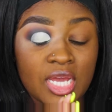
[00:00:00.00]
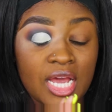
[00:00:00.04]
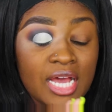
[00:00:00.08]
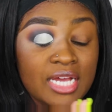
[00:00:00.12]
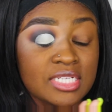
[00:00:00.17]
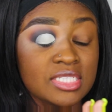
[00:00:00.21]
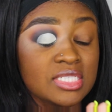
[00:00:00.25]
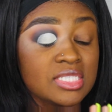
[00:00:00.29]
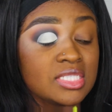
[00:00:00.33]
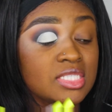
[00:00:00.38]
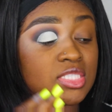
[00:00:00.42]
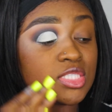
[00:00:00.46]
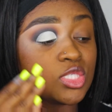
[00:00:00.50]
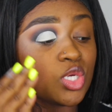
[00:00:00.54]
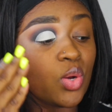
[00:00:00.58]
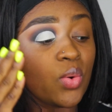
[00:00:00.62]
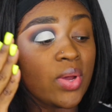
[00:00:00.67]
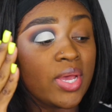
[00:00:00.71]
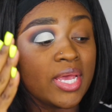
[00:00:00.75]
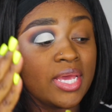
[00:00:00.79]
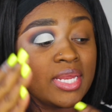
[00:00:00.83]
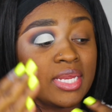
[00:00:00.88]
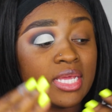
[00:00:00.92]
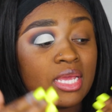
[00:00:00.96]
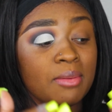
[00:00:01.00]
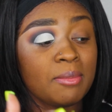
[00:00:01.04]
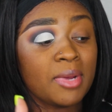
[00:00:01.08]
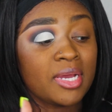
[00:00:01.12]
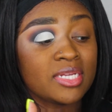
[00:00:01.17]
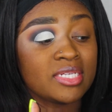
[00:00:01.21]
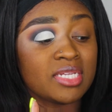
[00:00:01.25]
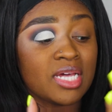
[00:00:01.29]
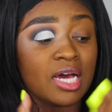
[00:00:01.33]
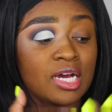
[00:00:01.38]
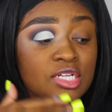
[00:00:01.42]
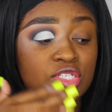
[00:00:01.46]
I just need to go ahead and get
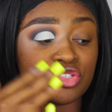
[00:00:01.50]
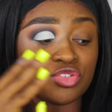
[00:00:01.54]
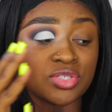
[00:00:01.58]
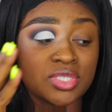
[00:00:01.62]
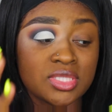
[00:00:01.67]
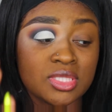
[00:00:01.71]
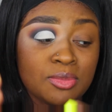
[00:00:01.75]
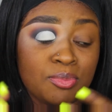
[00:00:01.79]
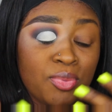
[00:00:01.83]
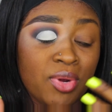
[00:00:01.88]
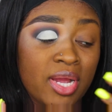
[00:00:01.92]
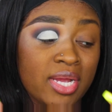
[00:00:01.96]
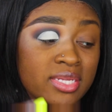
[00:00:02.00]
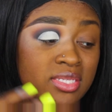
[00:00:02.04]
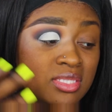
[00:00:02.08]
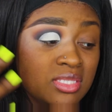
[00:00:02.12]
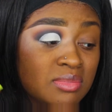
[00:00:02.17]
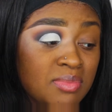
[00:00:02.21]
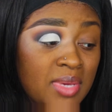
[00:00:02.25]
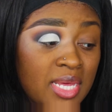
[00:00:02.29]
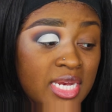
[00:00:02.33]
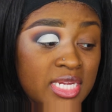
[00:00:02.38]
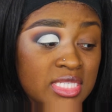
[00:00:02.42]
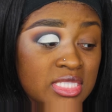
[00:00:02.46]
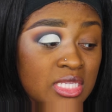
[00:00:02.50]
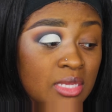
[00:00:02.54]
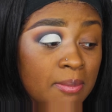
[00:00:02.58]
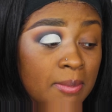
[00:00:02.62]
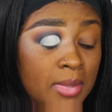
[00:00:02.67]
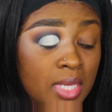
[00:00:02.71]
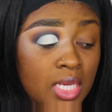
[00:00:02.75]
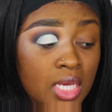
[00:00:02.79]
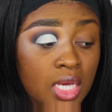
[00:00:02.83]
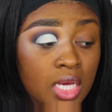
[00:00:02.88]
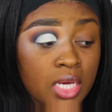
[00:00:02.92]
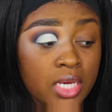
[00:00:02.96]
my doctorate to practice medicine
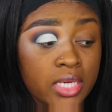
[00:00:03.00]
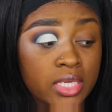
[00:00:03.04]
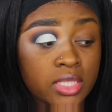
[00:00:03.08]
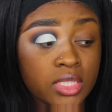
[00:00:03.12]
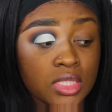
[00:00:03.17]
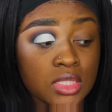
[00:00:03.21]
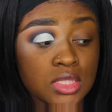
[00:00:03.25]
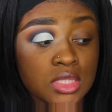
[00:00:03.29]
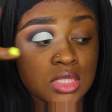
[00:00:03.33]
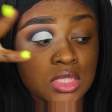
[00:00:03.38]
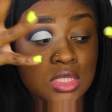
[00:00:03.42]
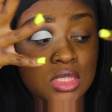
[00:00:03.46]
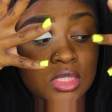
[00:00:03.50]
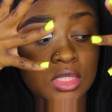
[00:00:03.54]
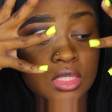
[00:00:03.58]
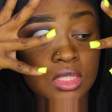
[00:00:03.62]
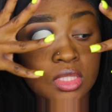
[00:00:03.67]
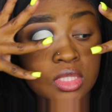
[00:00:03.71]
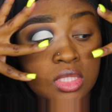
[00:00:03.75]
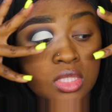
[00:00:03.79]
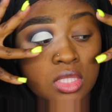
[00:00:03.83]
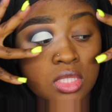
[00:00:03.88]
because